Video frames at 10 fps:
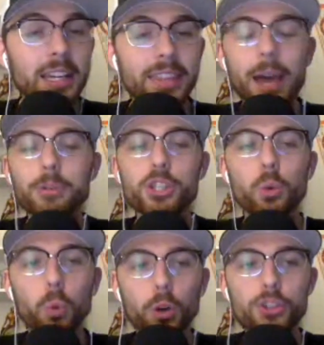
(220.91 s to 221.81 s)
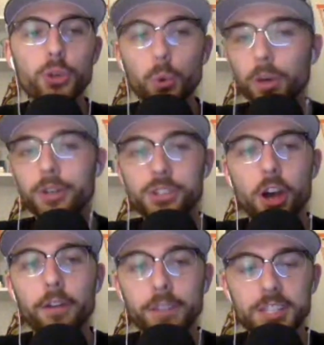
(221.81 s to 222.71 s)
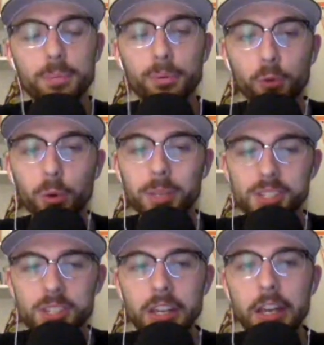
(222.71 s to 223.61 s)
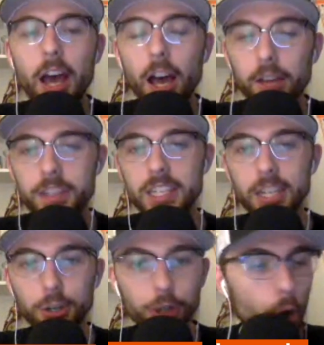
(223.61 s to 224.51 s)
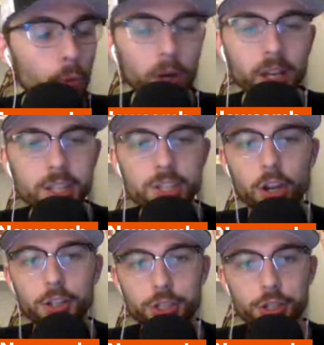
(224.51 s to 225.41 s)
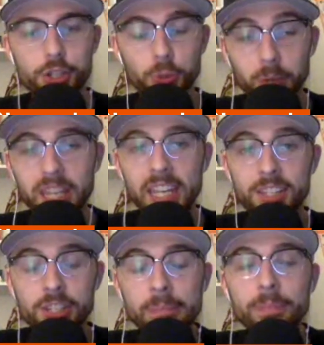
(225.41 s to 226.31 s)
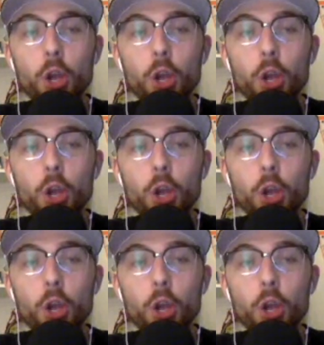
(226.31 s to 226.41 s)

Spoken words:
That was the worst Orioles offensive performance of the year. No runs on just 3 hits.